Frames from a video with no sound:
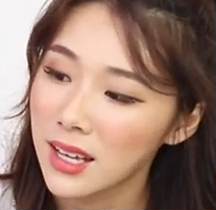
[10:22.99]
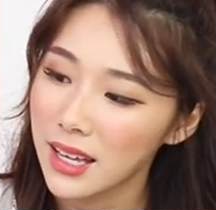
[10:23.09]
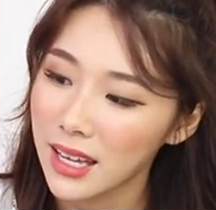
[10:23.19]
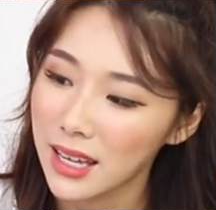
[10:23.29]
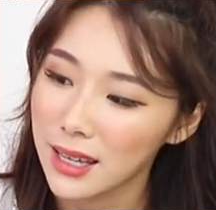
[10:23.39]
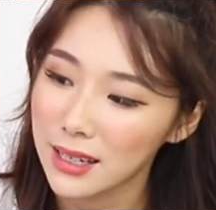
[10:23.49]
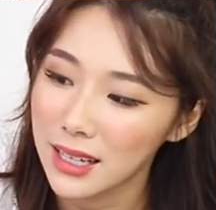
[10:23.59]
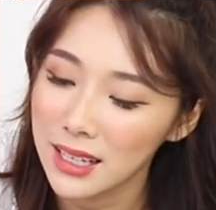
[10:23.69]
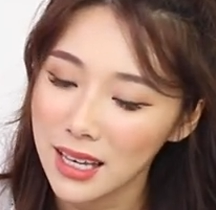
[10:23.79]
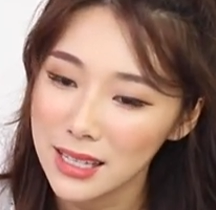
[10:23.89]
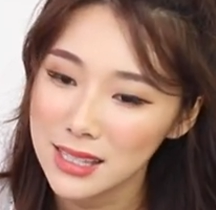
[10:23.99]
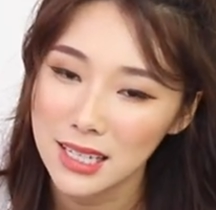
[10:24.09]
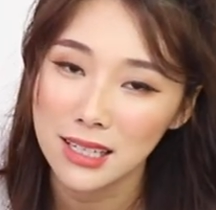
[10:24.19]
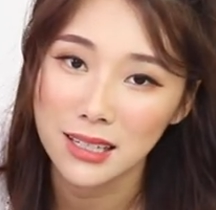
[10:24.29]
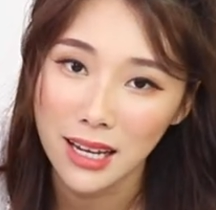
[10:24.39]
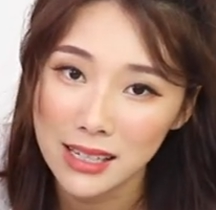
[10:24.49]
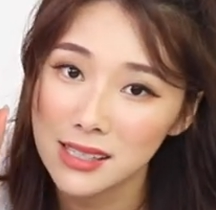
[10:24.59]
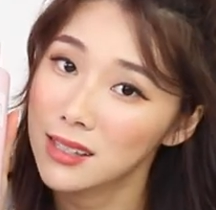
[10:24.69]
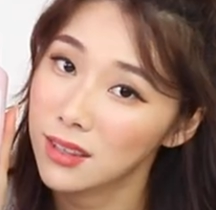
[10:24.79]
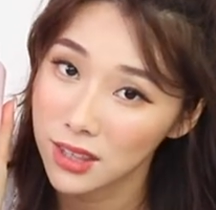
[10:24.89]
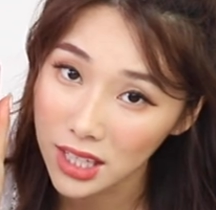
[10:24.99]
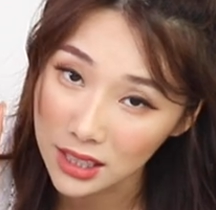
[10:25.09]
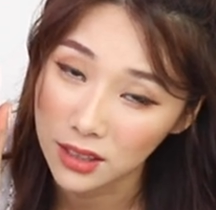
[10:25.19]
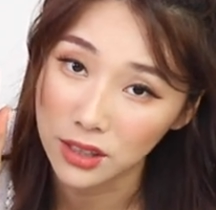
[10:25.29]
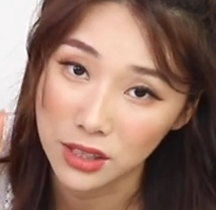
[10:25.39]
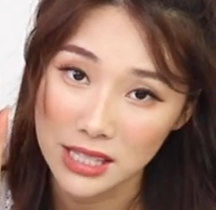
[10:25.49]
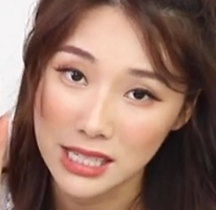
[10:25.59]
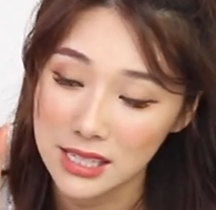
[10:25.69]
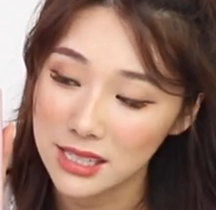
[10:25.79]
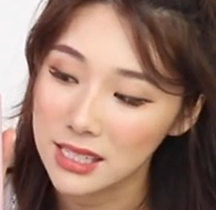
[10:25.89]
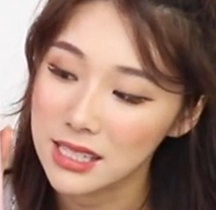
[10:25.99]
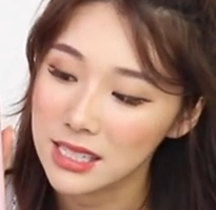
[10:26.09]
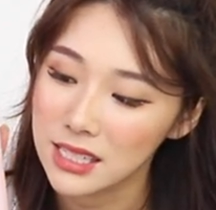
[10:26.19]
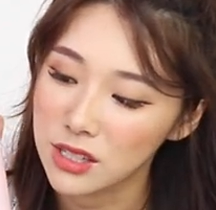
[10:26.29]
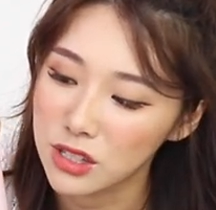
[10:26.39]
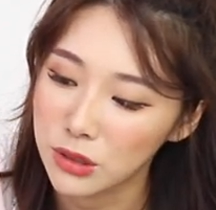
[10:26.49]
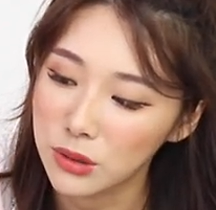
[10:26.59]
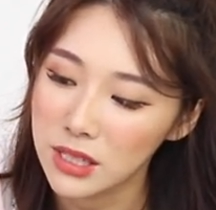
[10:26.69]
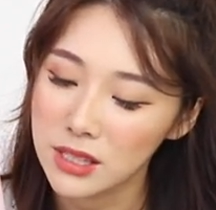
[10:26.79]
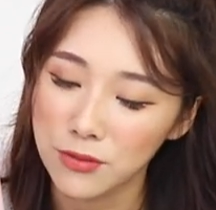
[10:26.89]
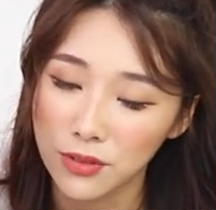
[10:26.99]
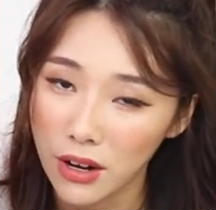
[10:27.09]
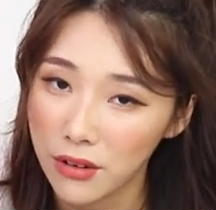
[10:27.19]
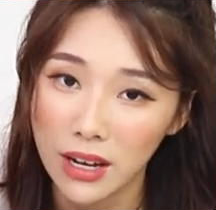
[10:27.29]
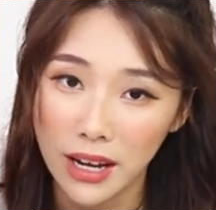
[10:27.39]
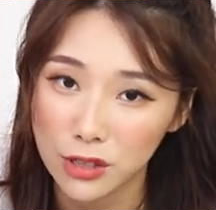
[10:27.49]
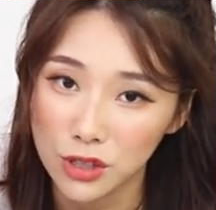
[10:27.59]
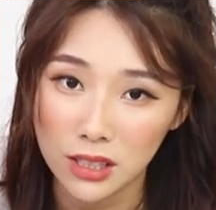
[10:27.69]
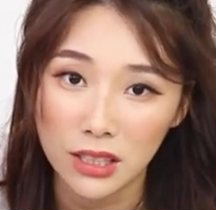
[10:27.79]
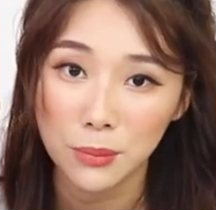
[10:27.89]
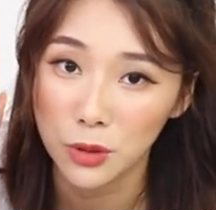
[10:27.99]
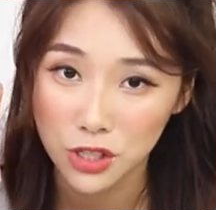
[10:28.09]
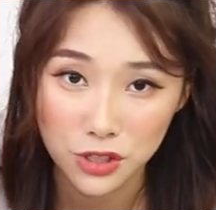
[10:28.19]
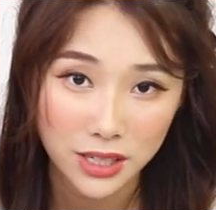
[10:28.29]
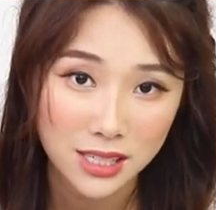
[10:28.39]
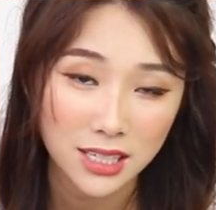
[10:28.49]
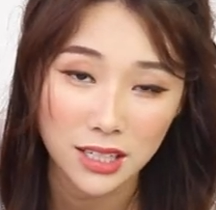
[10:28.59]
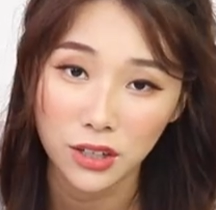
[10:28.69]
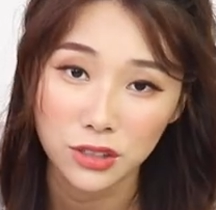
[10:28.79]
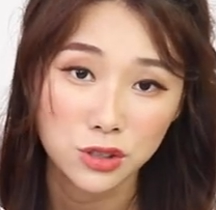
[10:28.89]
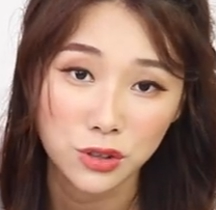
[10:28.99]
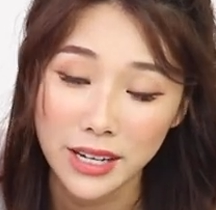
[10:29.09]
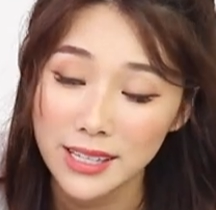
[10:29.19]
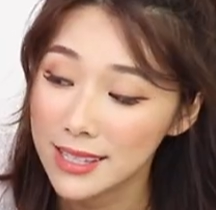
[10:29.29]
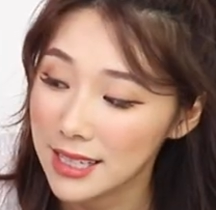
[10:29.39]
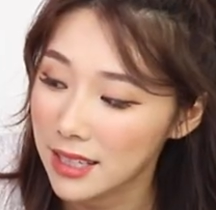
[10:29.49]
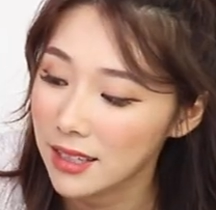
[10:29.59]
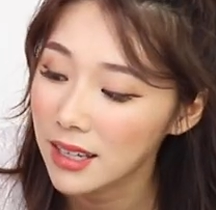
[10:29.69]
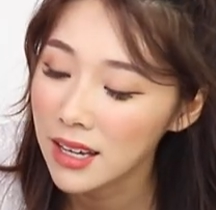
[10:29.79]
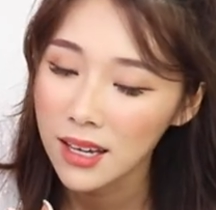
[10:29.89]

And it has a nice thick consistency, so it's very hydrating and moisturizing on dry skin.